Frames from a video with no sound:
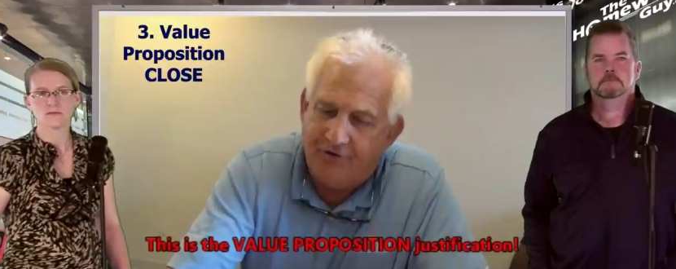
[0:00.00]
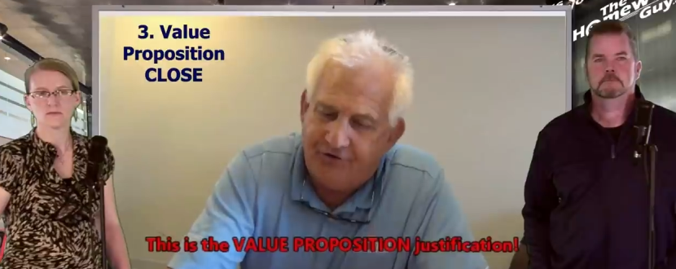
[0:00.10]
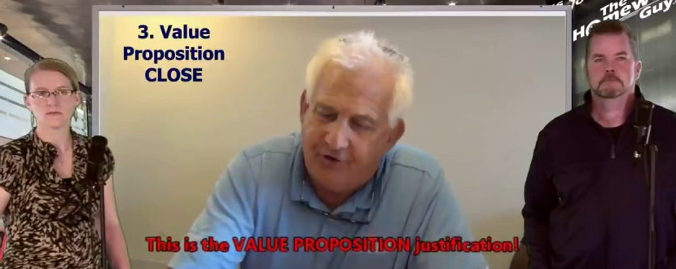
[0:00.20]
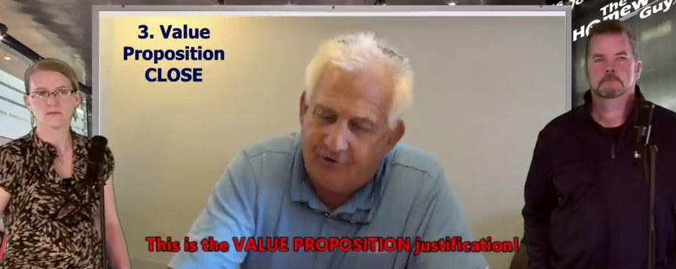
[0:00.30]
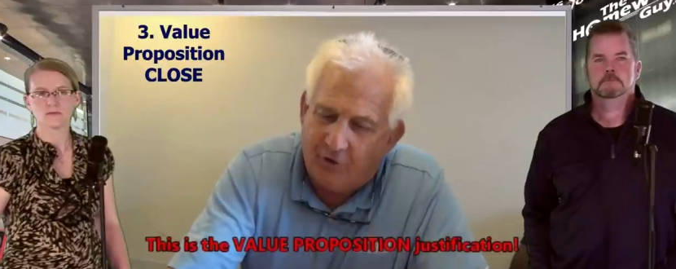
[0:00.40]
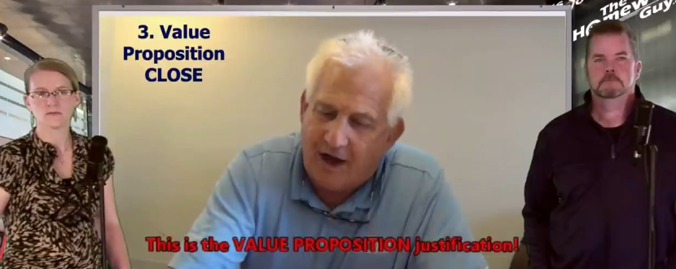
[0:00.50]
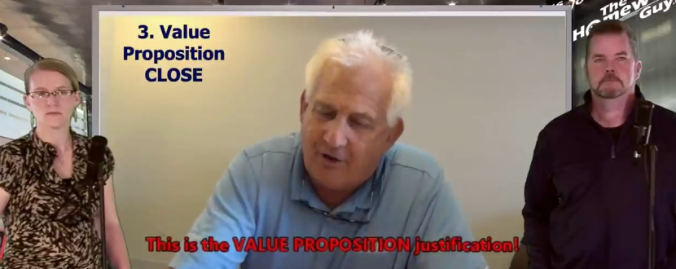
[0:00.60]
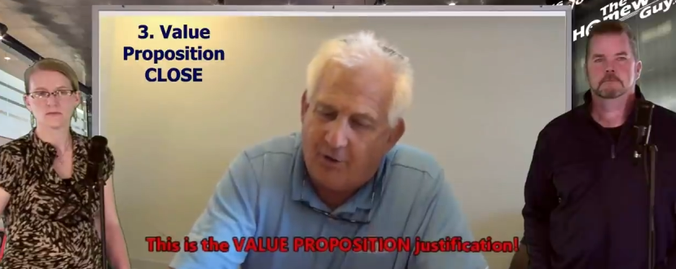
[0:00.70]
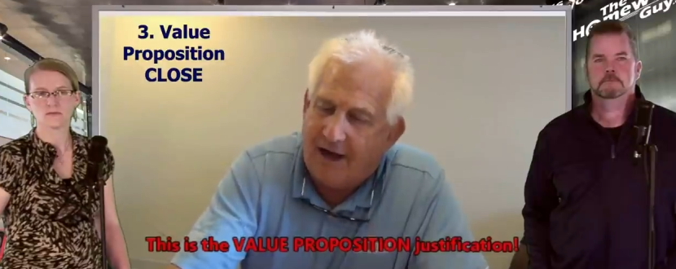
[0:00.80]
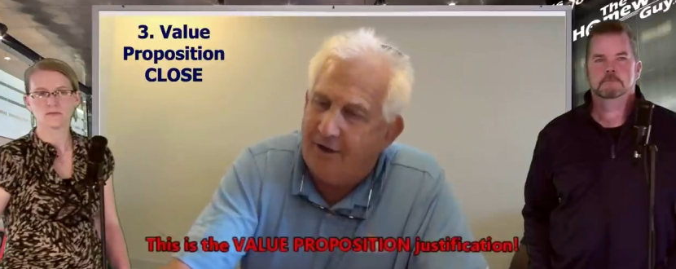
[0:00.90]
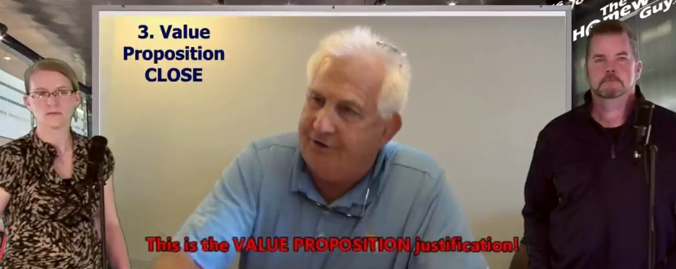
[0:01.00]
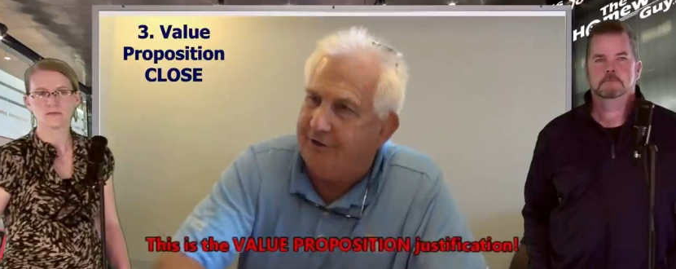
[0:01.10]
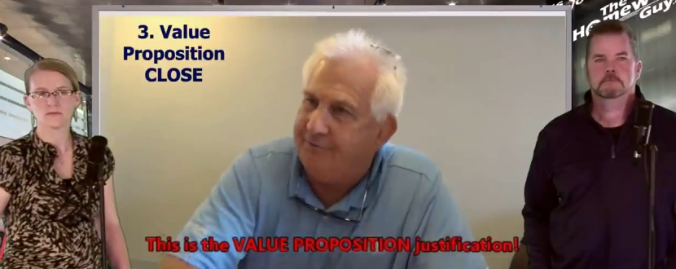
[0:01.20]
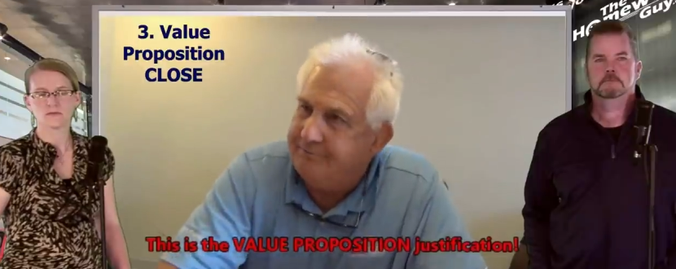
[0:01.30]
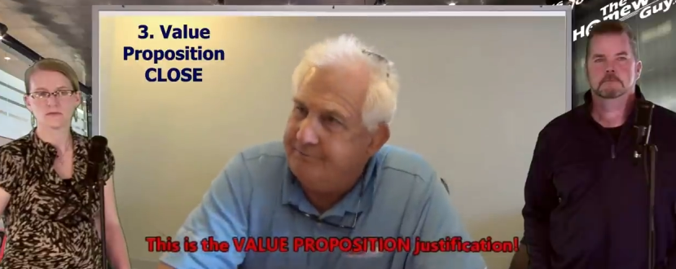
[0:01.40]
Speaker 1: no other Silverado
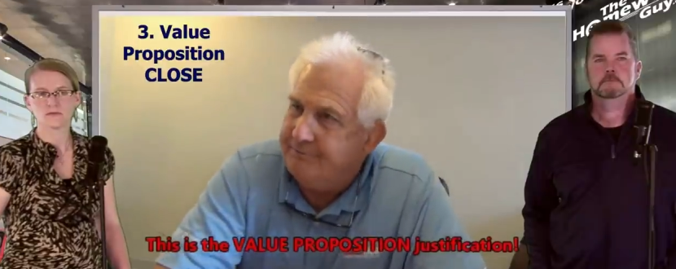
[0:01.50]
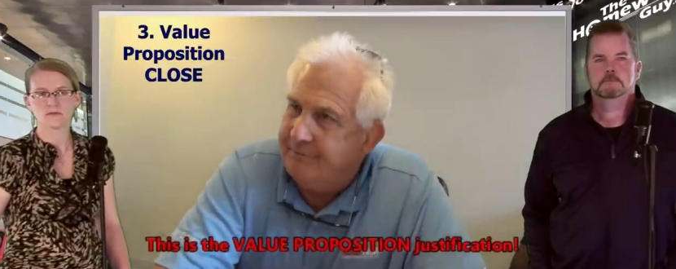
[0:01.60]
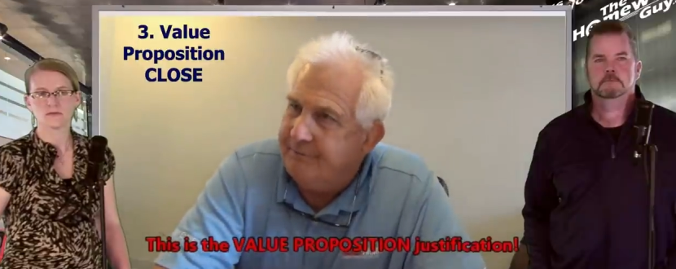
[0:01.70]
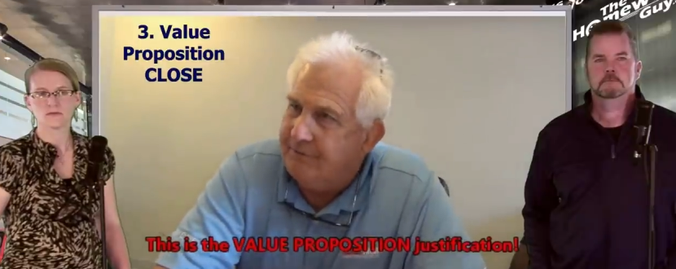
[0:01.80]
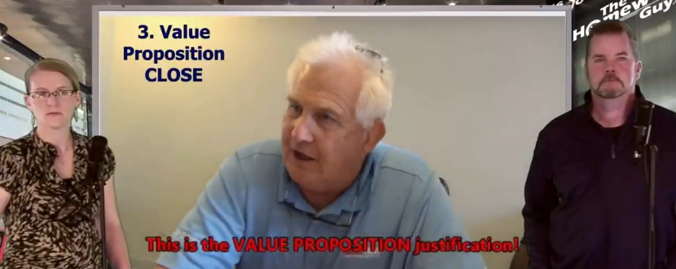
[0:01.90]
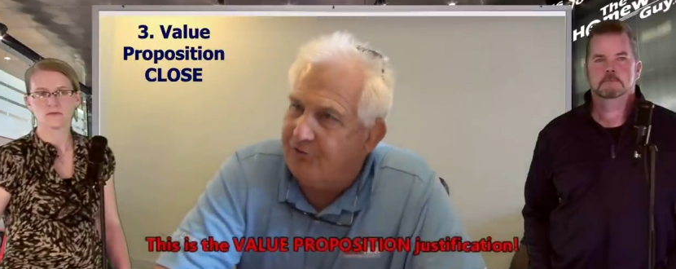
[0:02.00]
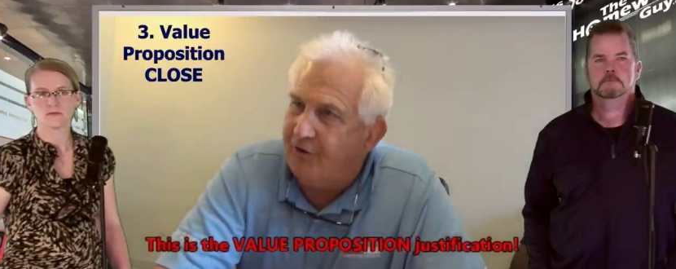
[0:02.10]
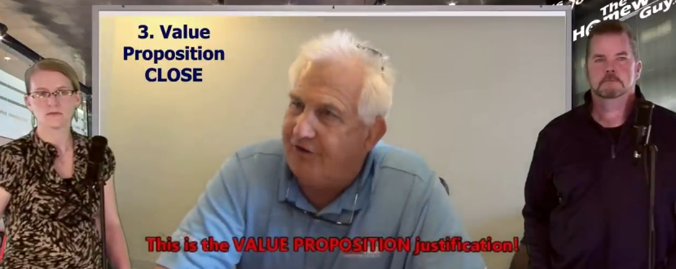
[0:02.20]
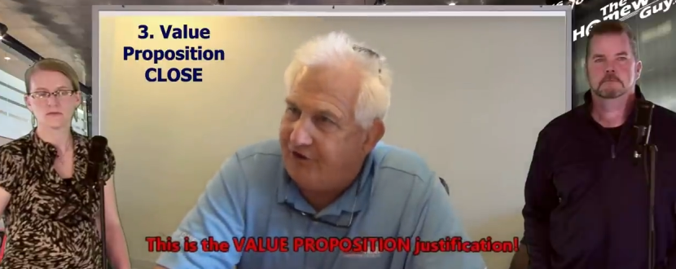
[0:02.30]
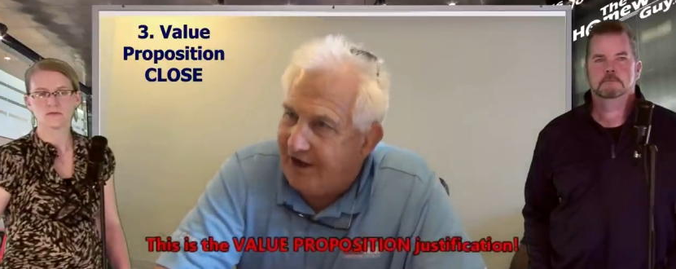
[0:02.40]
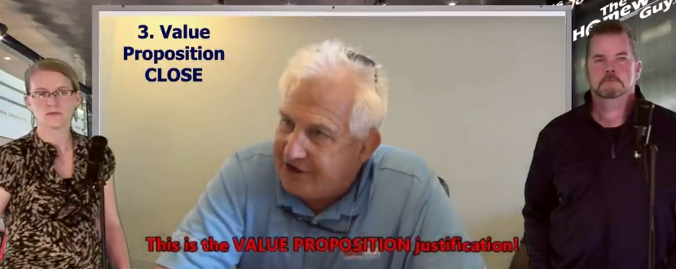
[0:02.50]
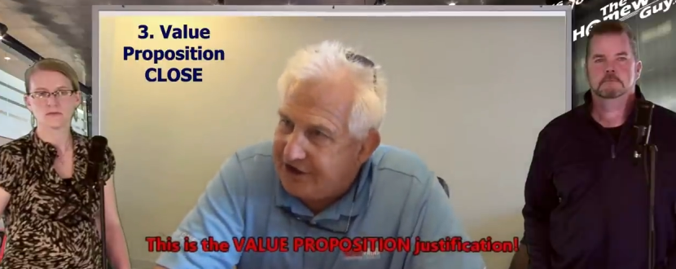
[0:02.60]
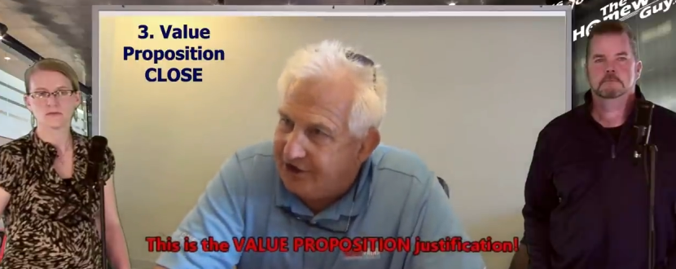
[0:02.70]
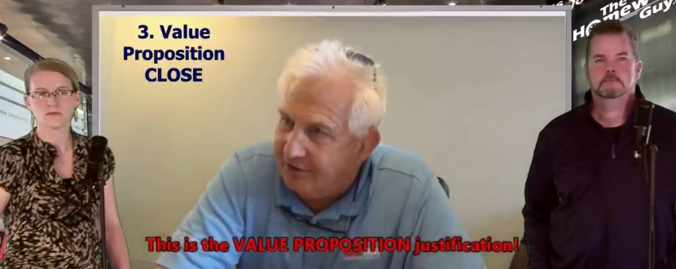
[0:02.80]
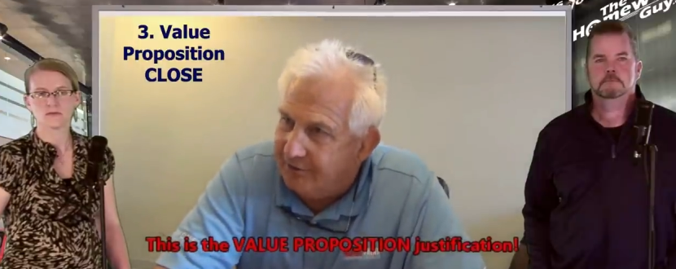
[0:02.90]
around here comes with a
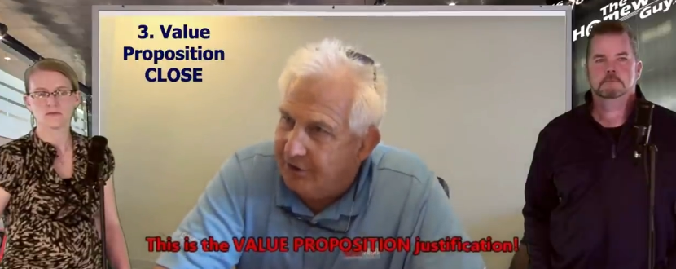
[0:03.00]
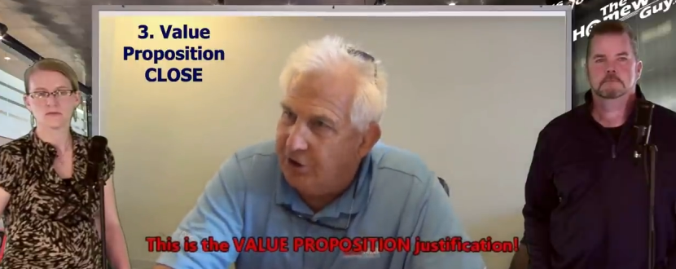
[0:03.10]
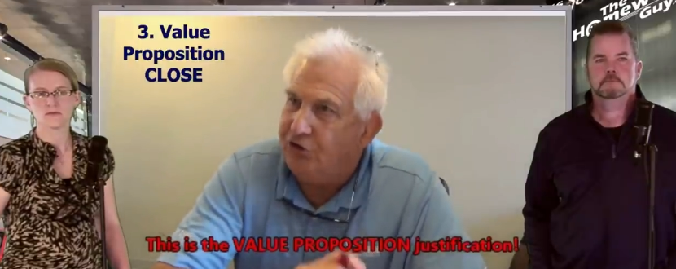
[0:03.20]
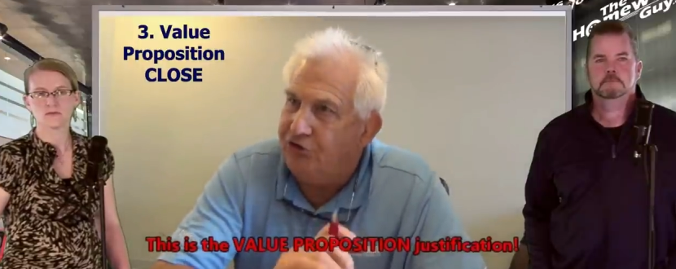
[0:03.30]
10 year,